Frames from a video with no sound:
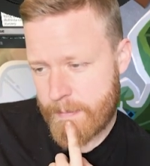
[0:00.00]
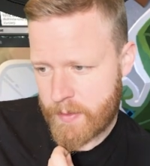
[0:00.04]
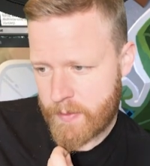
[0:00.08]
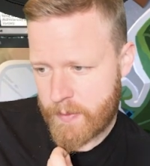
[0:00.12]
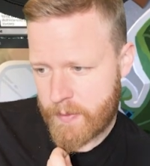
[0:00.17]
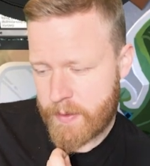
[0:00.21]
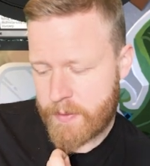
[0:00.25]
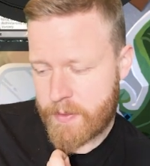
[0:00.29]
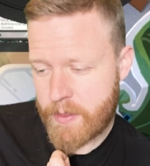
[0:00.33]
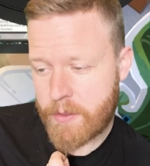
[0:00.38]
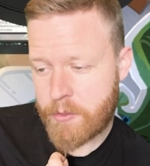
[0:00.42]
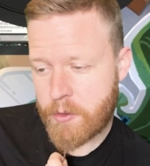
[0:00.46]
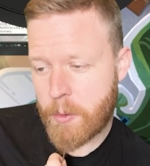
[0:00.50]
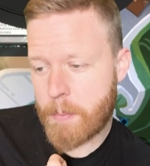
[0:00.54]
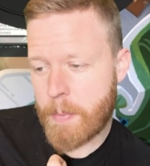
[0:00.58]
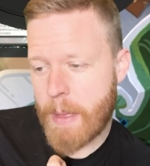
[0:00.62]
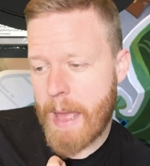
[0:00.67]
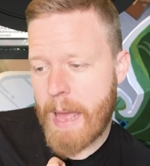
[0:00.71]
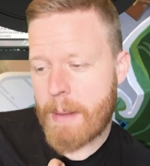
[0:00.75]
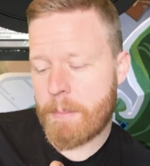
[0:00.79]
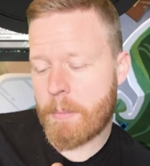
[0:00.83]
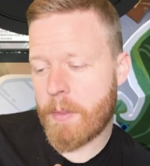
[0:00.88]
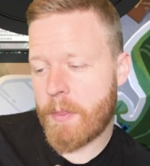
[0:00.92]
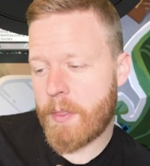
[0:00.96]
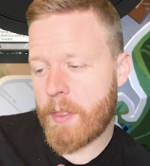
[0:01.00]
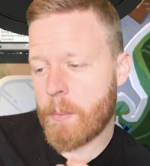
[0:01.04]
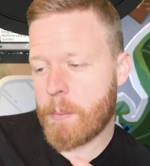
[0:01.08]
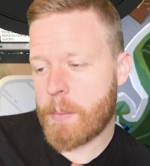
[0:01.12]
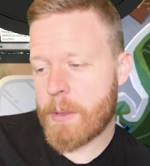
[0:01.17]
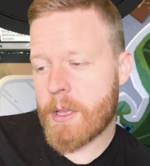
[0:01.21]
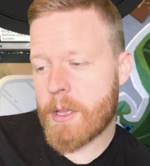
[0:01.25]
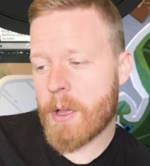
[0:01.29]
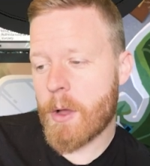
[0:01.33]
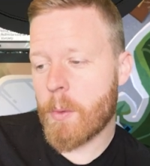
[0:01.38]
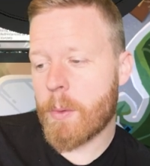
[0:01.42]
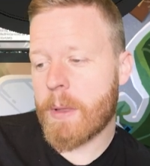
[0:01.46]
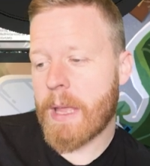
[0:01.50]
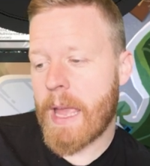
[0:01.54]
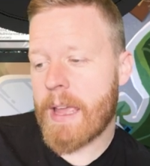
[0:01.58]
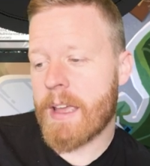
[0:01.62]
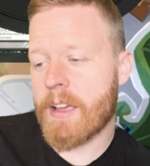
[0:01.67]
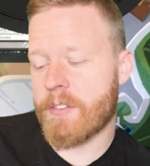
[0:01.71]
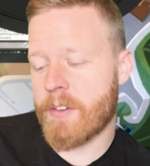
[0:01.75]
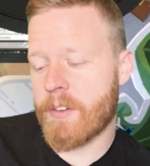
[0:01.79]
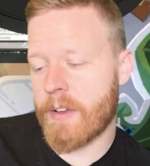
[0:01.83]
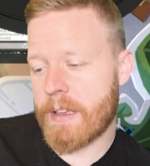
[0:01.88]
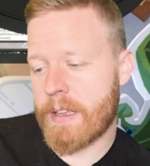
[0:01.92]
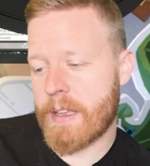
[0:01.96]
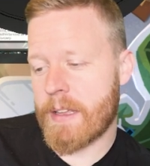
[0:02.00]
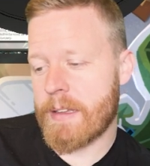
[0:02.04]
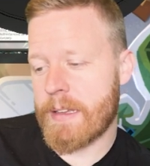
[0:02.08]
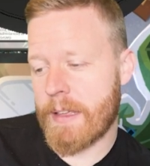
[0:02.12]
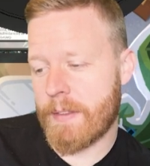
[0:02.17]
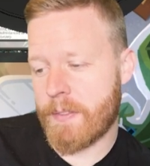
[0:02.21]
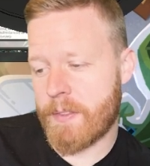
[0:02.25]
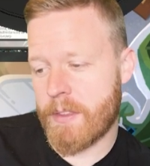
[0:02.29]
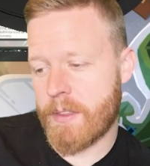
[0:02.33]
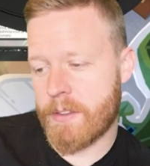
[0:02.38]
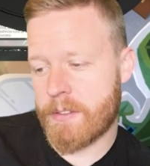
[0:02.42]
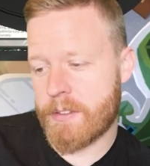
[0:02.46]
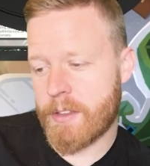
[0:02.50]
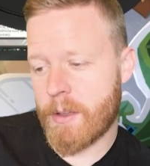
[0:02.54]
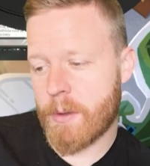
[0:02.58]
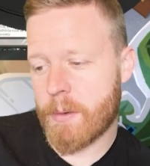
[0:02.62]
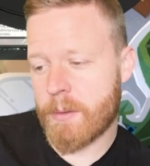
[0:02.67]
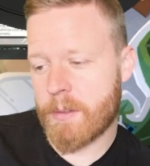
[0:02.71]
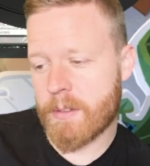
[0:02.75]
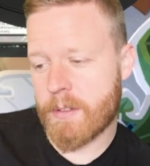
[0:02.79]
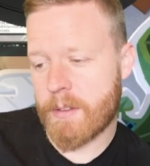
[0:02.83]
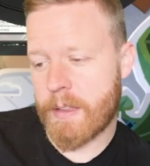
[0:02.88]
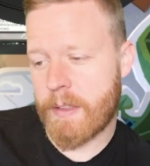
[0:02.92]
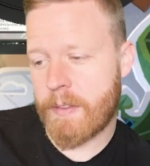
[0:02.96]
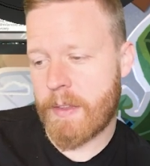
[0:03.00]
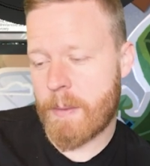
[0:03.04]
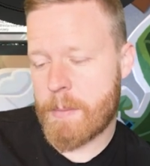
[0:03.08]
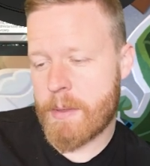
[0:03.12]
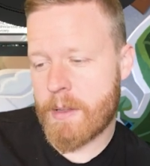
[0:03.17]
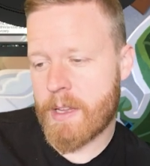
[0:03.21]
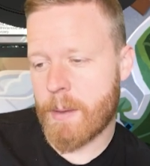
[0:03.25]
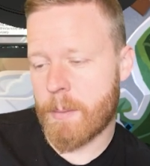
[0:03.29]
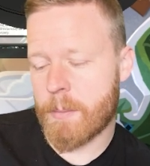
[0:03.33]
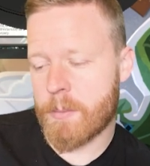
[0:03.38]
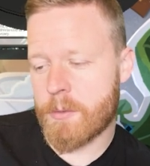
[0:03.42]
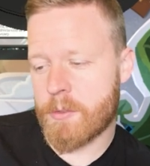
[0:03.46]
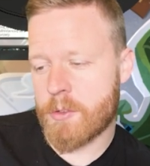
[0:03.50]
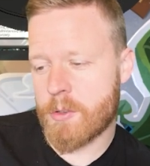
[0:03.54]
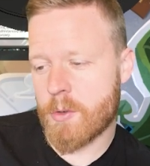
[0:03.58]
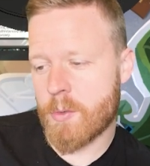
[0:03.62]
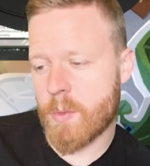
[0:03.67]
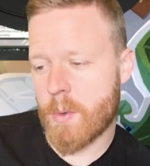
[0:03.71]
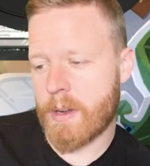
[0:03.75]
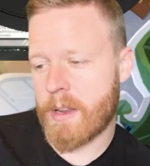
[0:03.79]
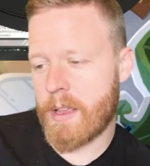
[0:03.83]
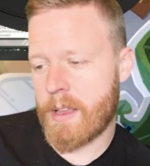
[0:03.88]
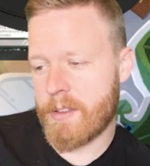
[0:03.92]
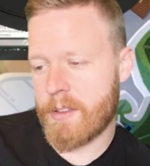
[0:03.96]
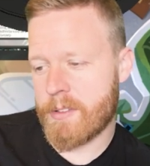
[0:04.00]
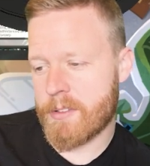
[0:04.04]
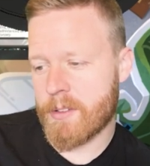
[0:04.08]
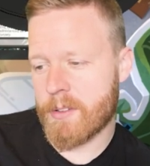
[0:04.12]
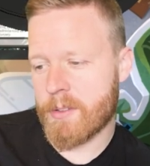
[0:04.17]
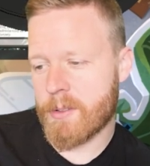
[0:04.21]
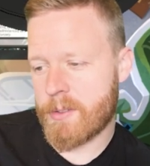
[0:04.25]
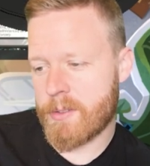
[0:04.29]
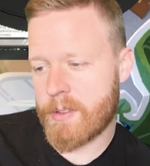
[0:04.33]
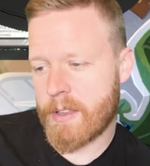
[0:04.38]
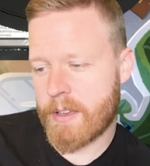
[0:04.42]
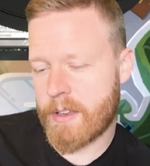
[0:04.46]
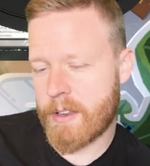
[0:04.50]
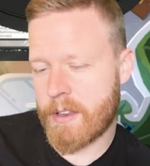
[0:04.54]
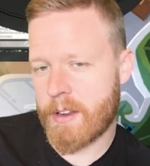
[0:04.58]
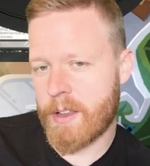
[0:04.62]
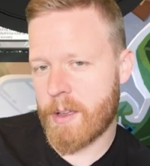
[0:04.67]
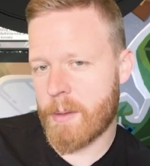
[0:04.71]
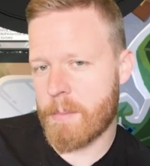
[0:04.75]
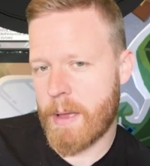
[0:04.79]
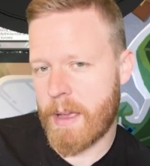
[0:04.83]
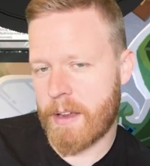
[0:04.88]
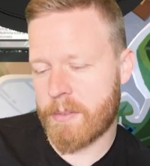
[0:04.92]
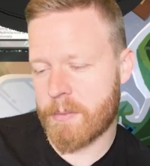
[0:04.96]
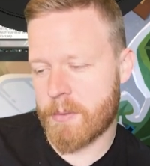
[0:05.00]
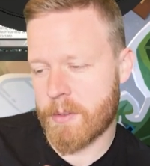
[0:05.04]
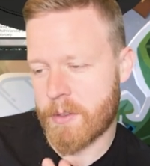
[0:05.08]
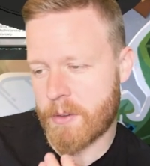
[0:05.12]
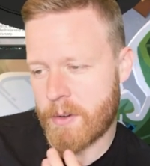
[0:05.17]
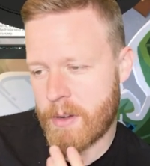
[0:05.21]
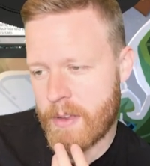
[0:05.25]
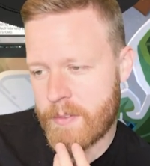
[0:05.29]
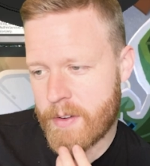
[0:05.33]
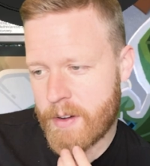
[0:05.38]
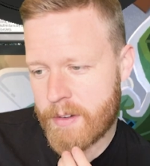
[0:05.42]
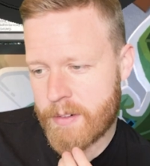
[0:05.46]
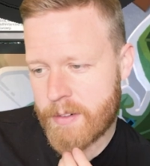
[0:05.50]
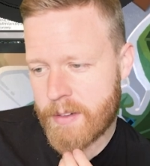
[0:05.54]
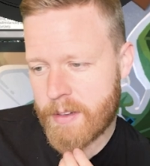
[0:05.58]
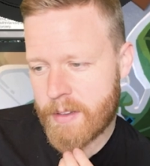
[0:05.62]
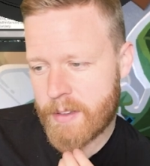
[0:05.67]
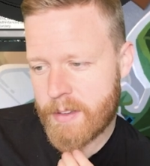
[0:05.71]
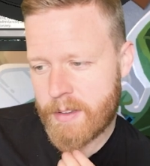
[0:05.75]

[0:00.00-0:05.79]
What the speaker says: These things are bad, but they'll be okay if I can get this out and they become 2/1 hasters that can come back from the graveyard.